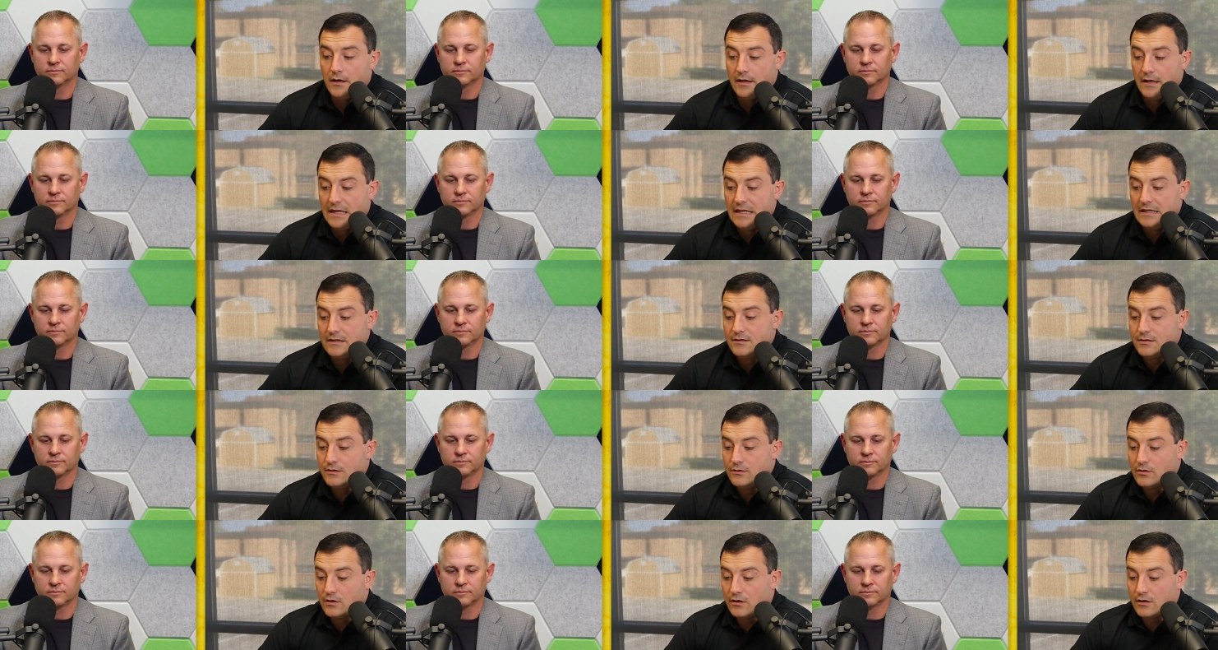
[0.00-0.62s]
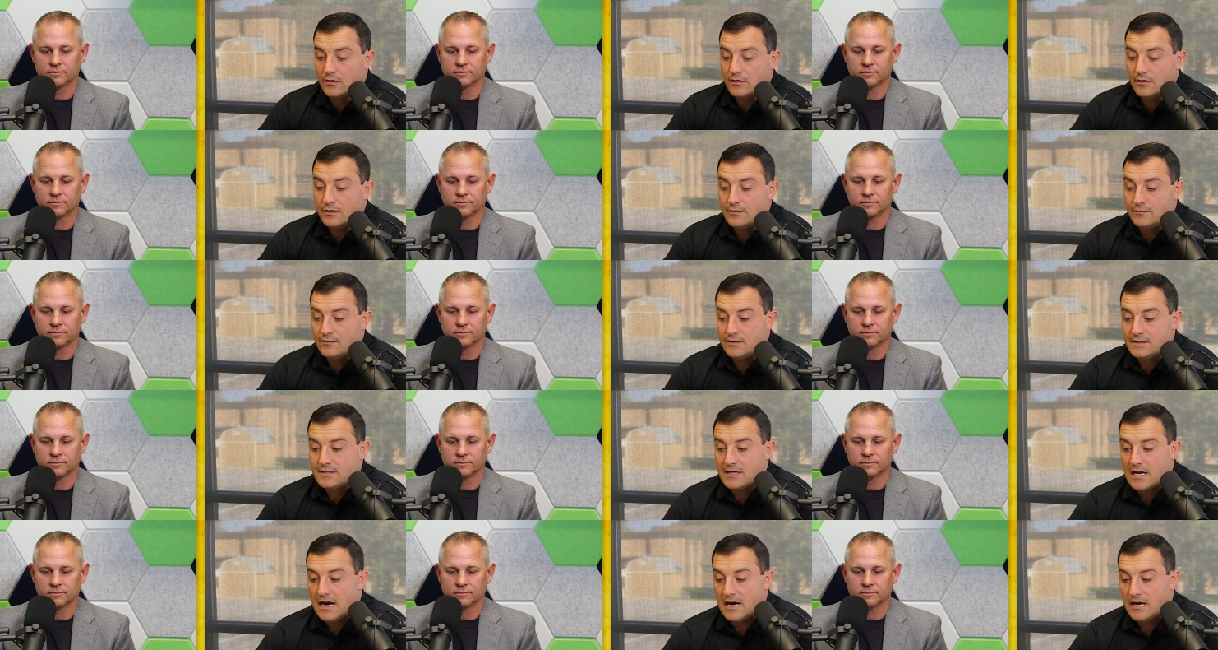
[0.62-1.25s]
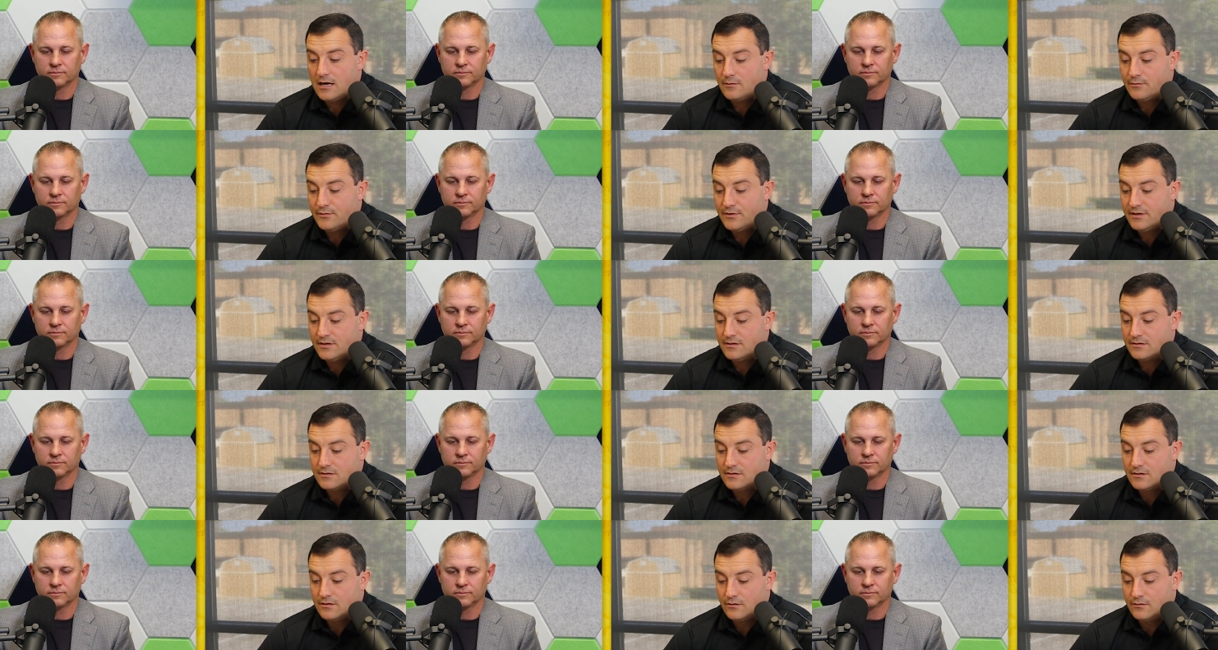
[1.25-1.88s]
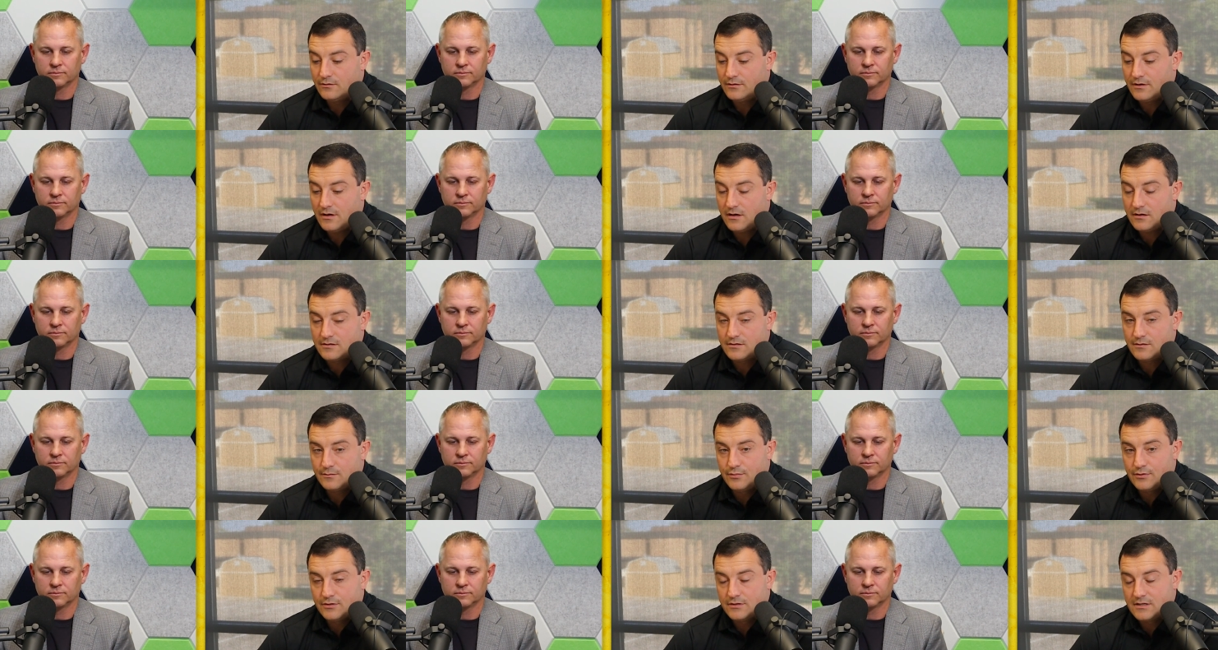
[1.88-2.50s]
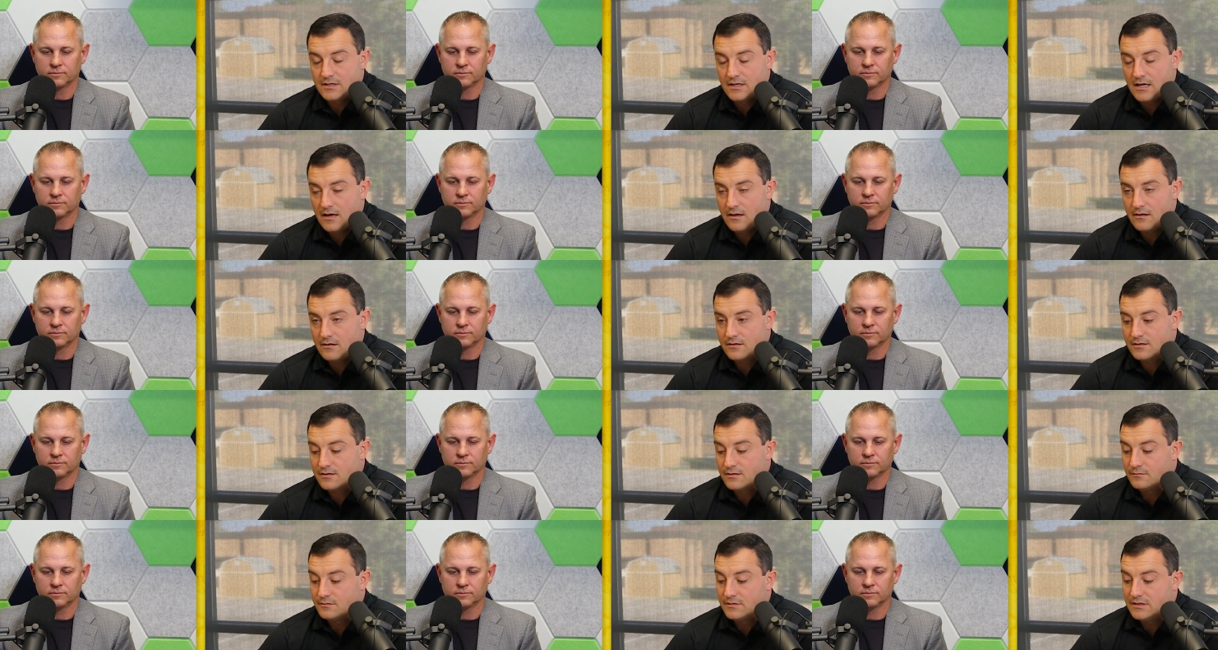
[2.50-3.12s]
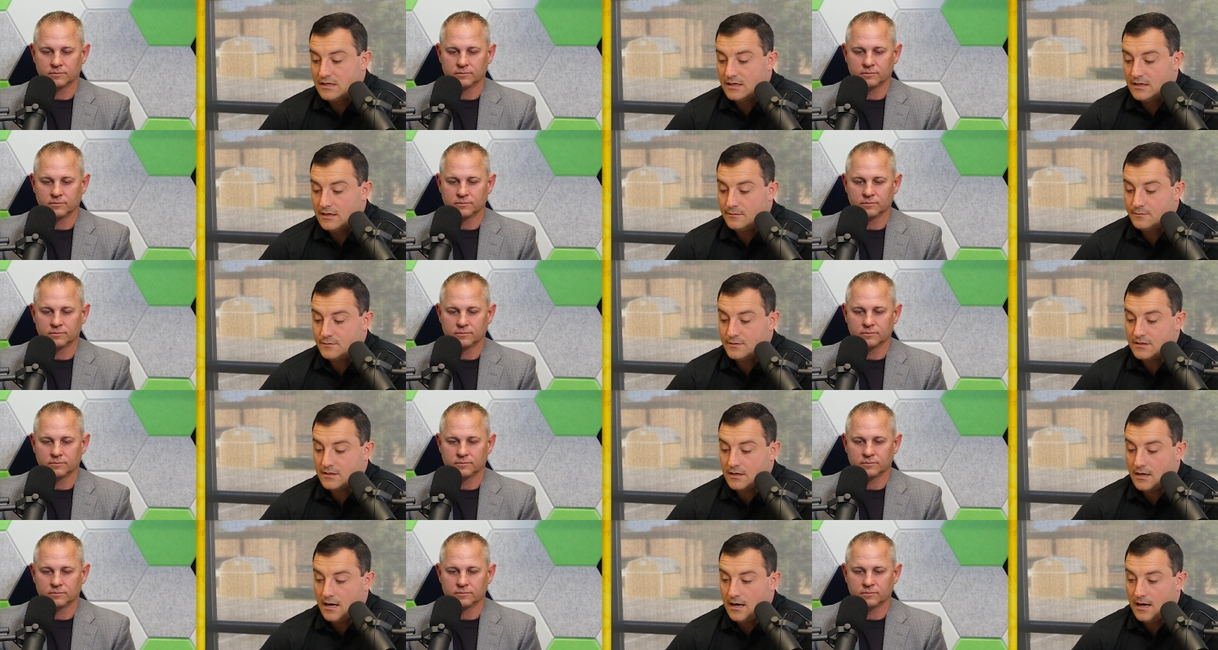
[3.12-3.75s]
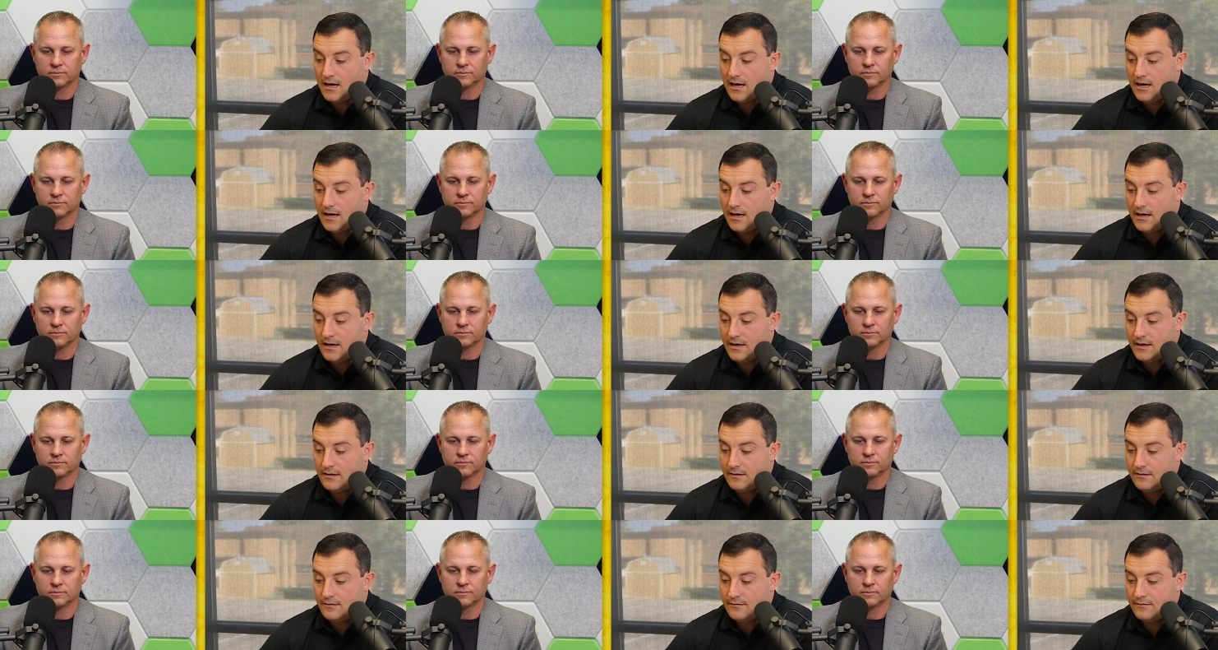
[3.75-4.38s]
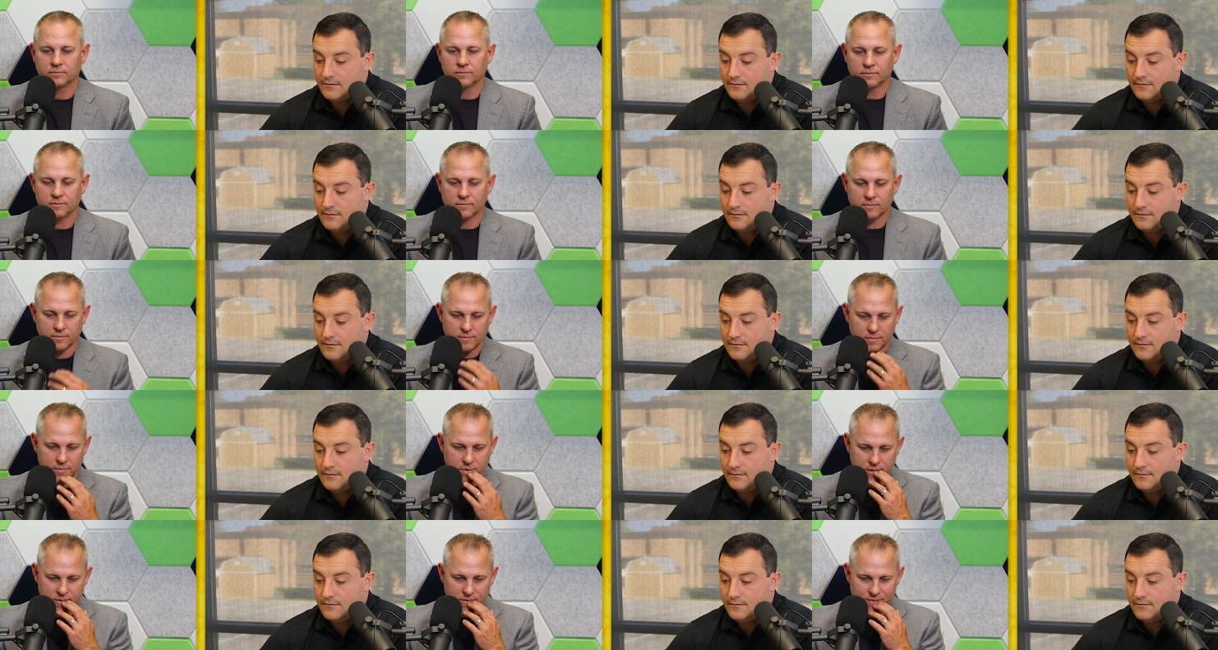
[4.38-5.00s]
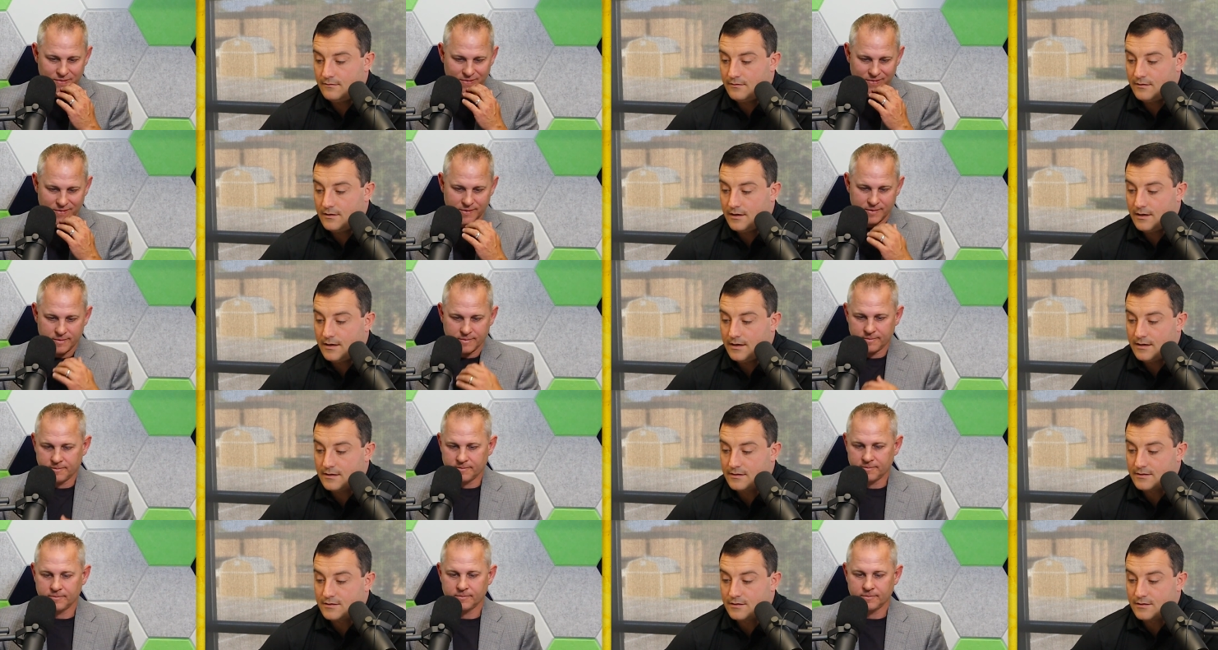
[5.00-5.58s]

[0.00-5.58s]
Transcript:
Speaker 1: into early retirement, so we also put together some tips on uh,